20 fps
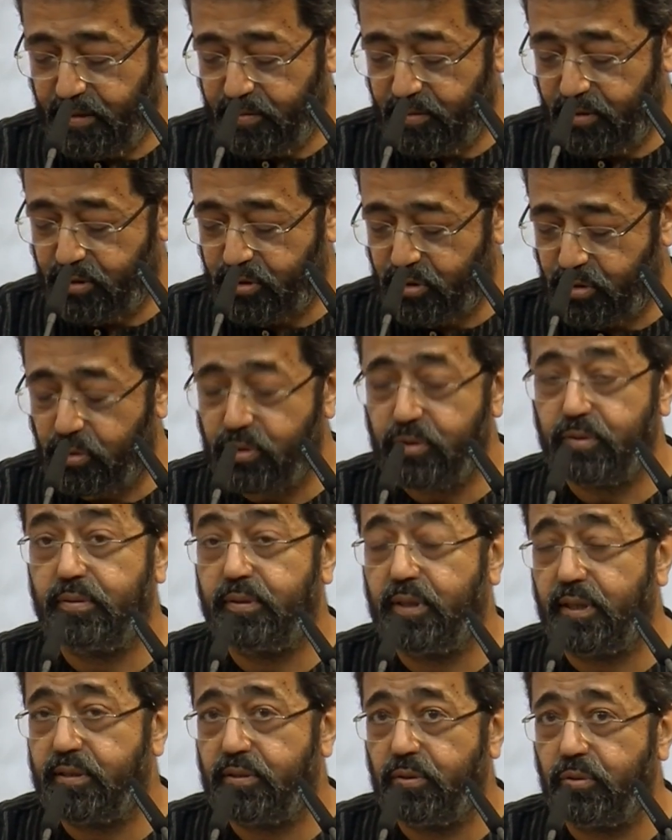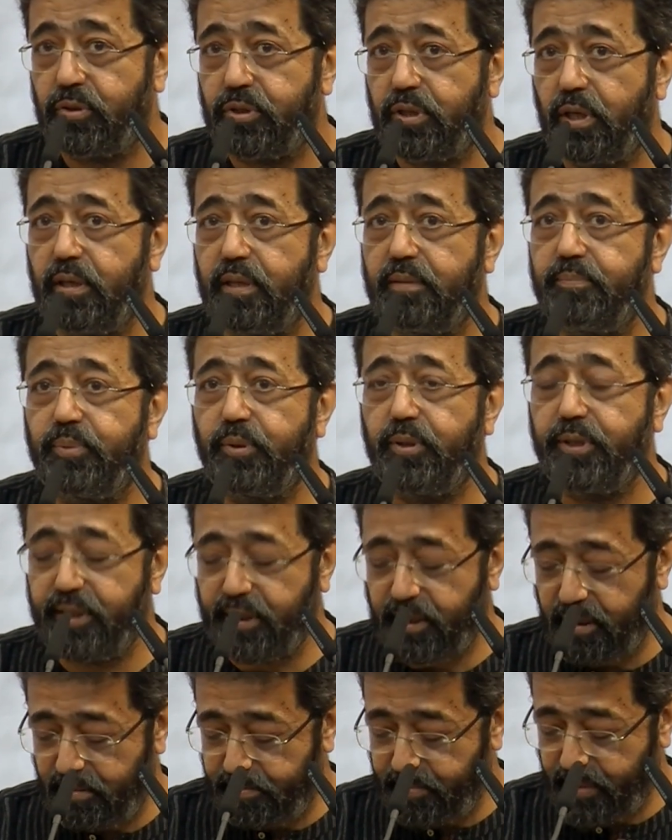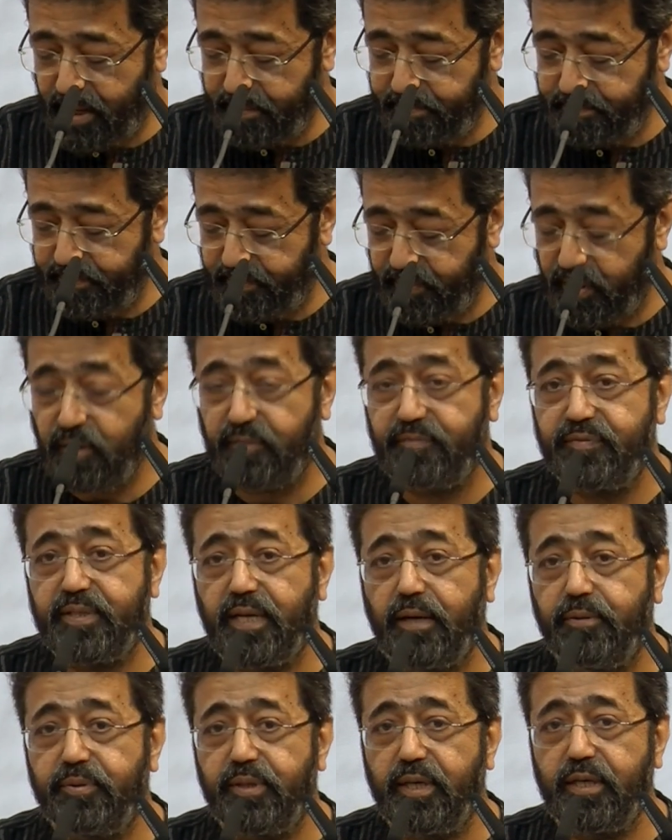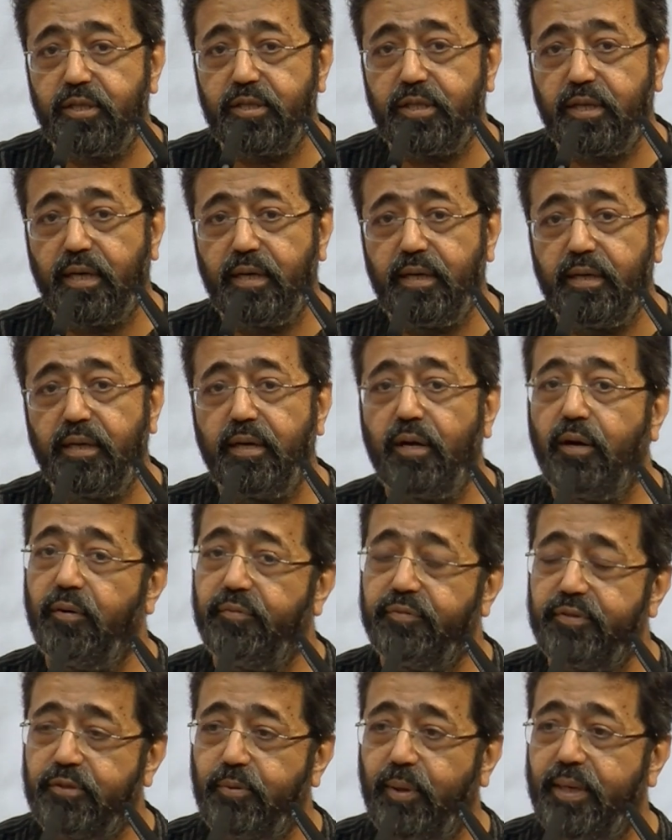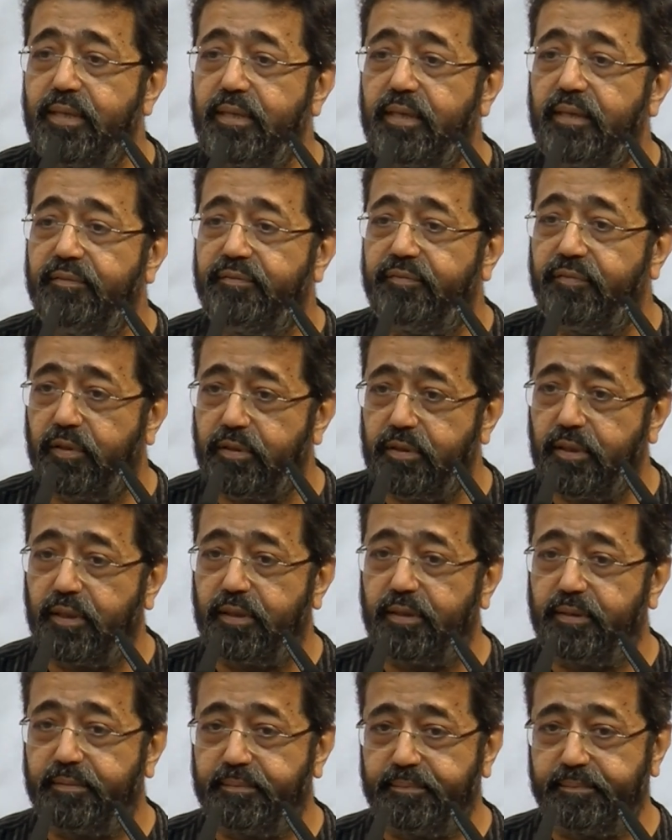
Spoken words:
the social and political map of South Asia of 2040?